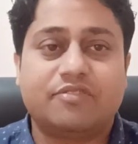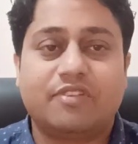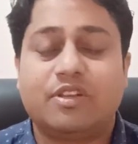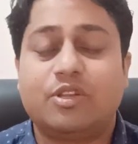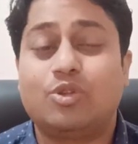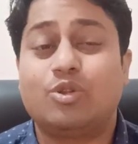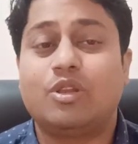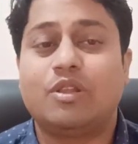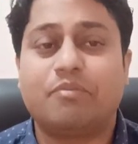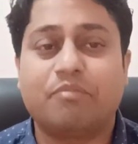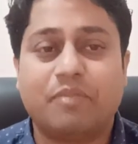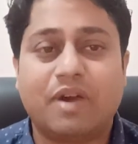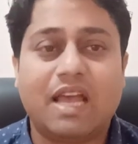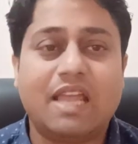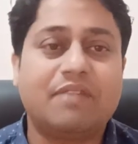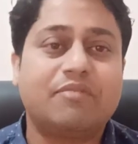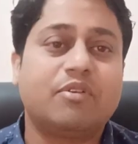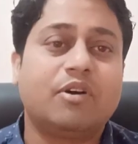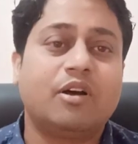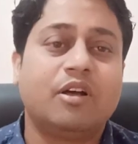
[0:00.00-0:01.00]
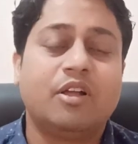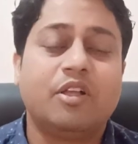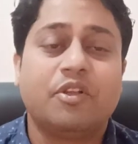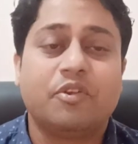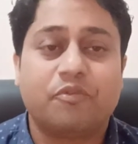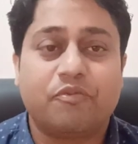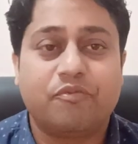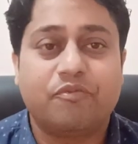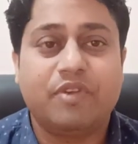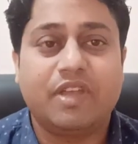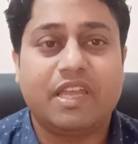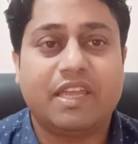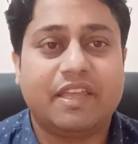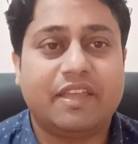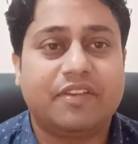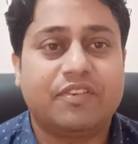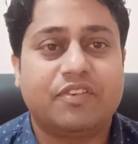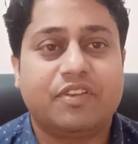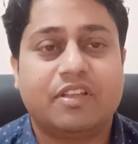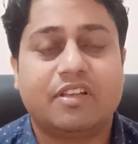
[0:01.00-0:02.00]
when you will imbibe a
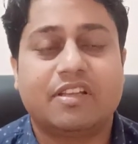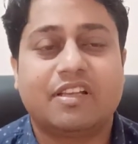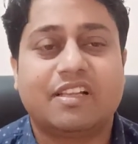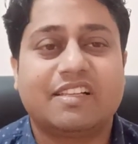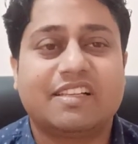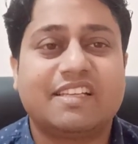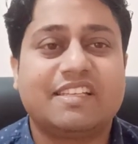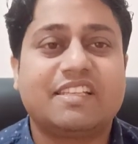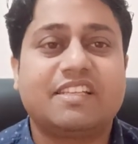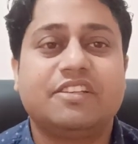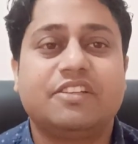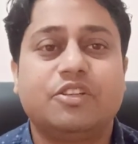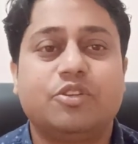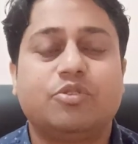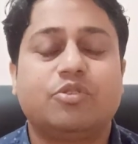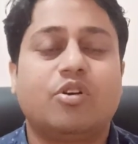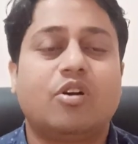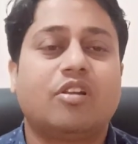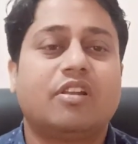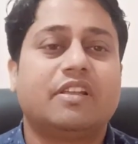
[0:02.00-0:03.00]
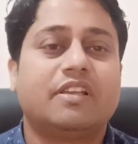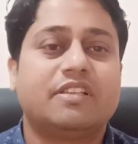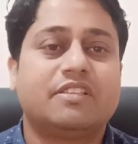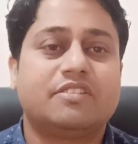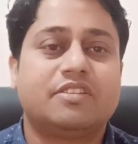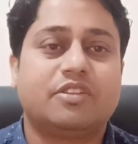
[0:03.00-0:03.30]
way inculcating new knowledge,